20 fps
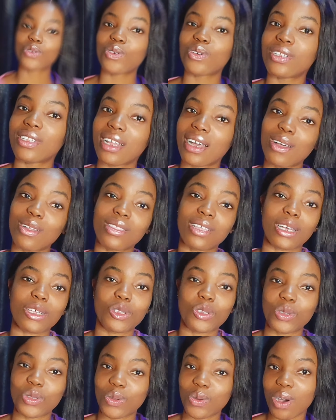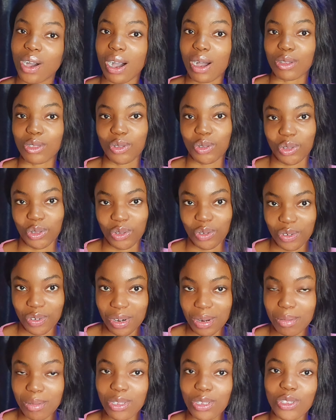So now that you know how to
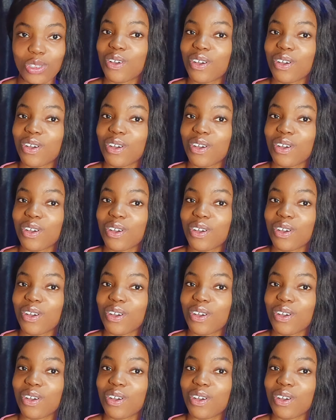script,